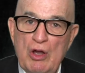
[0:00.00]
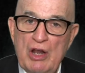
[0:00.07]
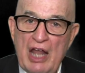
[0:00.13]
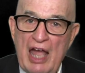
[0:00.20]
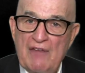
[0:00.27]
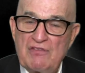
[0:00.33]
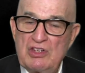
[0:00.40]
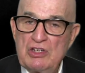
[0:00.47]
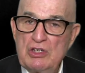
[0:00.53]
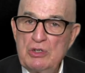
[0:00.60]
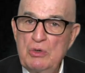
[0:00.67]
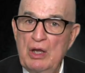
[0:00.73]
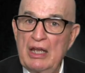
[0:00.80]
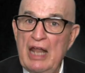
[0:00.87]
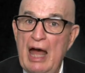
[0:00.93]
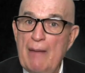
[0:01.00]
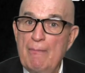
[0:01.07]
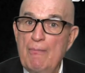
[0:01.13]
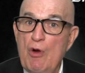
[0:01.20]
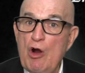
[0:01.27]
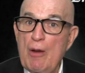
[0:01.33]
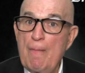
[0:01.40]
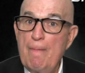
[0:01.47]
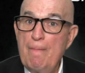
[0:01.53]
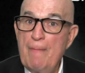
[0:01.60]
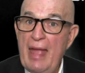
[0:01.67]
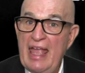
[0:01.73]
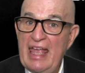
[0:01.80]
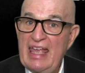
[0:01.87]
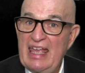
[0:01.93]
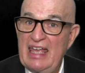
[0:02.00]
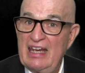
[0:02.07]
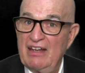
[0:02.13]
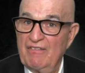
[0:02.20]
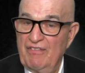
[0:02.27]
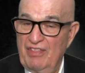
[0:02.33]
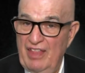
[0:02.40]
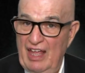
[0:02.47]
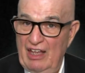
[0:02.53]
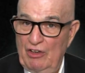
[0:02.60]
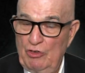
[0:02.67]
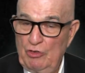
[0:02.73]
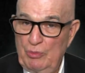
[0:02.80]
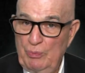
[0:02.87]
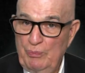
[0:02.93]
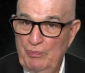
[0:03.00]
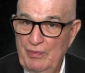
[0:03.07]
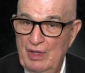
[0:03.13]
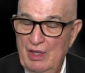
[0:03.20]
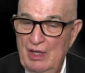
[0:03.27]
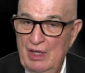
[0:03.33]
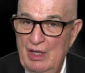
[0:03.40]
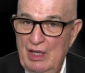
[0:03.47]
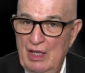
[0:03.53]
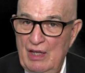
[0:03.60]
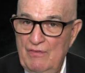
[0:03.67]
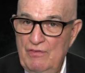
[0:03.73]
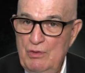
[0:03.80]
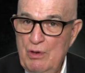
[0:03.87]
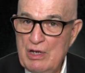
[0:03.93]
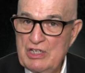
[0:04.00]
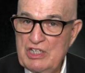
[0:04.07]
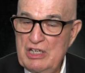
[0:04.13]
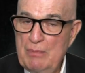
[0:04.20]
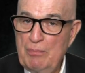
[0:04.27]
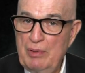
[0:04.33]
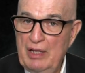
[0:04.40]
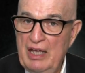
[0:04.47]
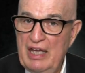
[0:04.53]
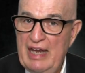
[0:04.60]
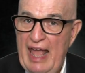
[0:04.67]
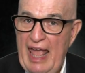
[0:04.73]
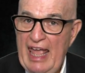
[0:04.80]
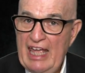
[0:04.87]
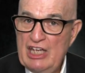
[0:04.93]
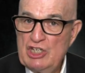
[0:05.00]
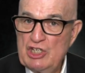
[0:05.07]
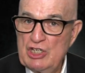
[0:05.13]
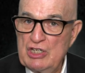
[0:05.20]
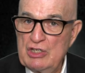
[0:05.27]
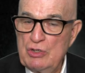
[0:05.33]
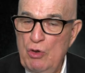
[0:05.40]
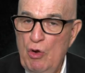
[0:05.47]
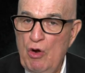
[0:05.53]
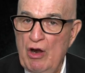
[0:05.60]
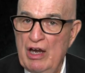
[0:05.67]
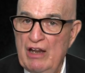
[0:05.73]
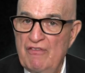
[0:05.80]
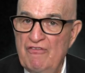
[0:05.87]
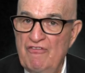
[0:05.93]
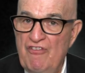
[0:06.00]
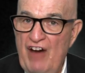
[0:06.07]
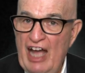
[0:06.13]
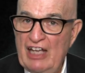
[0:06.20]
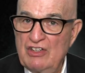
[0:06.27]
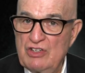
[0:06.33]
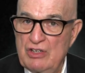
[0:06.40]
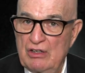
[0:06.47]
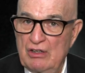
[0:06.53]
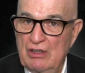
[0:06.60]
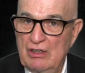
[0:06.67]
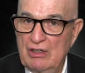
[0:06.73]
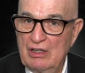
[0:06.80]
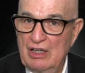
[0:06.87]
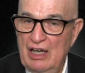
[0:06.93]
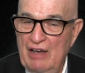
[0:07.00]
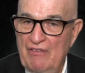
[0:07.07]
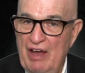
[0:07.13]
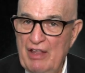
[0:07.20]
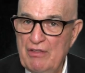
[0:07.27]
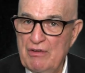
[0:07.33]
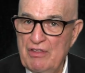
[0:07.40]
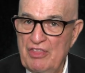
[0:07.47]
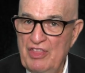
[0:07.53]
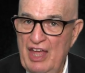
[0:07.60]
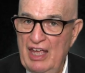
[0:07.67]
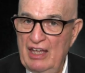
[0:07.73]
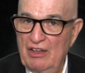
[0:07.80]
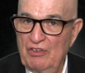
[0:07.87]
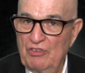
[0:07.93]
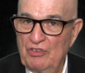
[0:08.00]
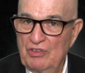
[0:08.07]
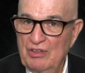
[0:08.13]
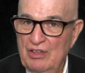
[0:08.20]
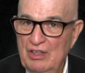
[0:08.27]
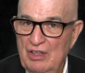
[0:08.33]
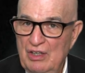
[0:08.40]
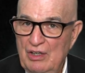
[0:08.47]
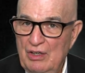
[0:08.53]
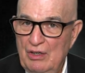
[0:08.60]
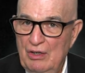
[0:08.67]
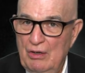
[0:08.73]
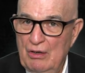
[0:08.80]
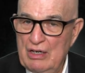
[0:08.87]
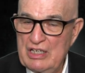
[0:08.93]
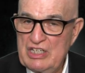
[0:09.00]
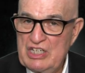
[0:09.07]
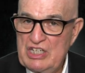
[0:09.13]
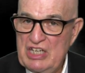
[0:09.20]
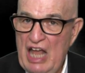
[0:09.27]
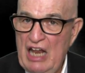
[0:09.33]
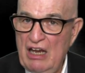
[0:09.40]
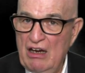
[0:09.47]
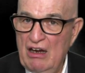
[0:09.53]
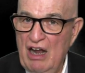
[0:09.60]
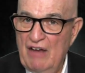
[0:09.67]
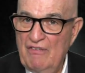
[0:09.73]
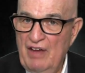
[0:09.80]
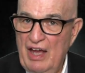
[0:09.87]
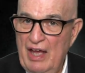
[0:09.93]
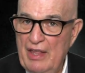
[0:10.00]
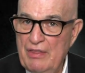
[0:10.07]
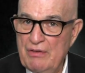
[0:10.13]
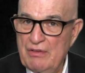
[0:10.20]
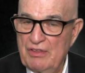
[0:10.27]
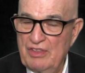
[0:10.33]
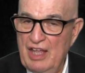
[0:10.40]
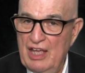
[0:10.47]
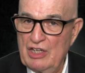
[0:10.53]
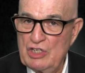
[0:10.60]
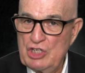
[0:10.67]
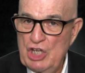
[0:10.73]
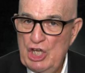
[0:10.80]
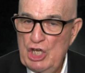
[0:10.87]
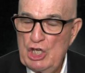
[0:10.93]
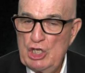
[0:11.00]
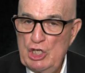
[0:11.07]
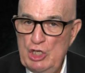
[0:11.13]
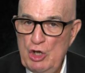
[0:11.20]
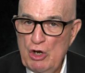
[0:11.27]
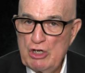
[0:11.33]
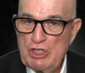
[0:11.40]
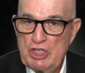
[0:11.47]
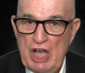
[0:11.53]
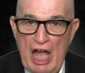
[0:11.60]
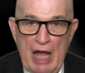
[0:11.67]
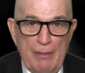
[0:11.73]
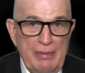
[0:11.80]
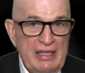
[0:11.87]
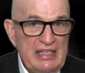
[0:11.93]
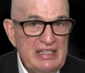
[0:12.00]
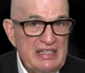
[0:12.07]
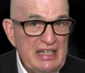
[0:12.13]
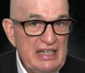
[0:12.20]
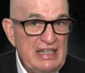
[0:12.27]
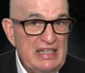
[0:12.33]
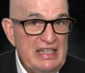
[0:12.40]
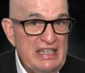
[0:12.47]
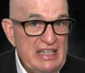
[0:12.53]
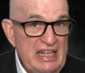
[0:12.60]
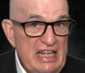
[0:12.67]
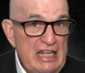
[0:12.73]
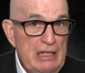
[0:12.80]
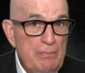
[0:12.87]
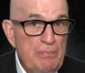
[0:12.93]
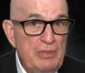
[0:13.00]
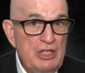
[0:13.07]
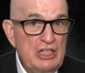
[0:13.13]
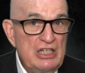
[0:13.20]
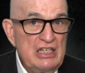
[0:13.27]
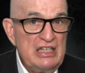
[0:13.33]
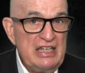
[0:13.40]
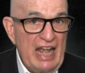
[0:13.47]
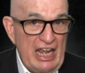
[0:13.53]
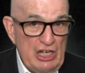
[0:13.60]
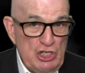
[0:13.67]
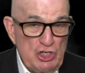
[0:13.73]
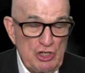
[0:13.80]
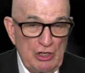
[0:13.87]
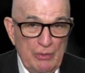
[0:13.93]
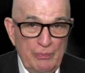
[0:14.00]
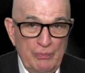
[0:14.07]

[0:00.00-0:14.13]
going to have to do a lot more making of things. If you are simply an agent or an advisor of other things, or a seller of other things, your job is in deep danger.